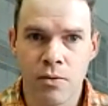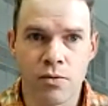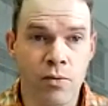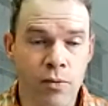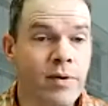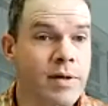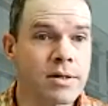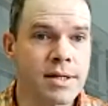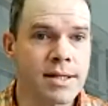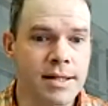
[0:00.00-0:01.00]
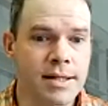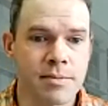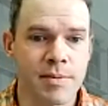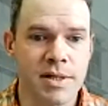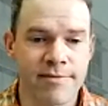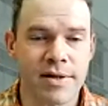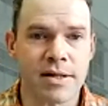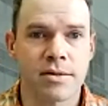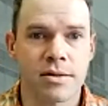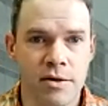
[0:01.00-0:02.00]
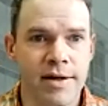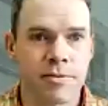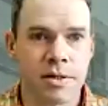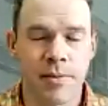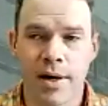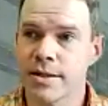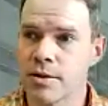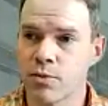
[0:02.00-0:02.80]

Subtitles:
When we looked at the specific survey responses,